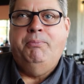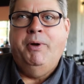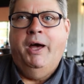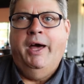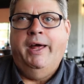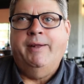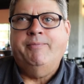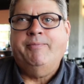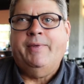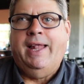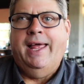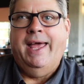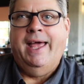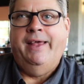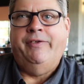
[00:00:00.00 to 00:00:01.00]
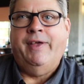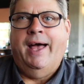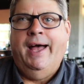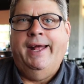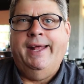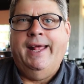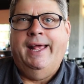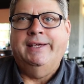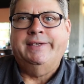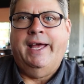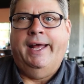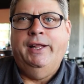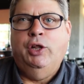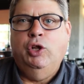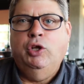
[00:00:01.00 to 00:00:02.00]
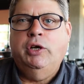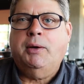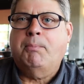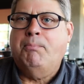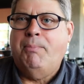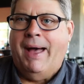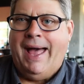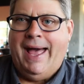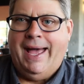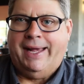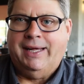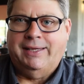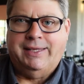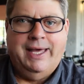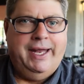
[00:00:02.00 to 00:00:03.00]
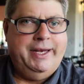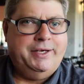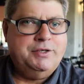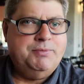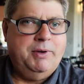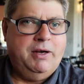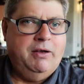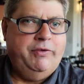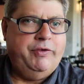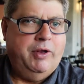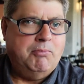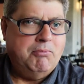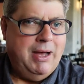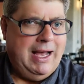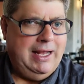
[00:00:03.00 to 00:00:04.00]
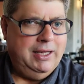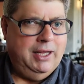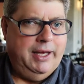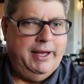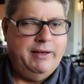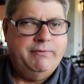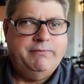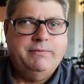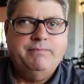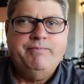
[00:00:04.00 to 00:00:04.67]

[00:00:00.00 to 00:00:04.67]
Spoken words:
But as I look back at that experience in my life,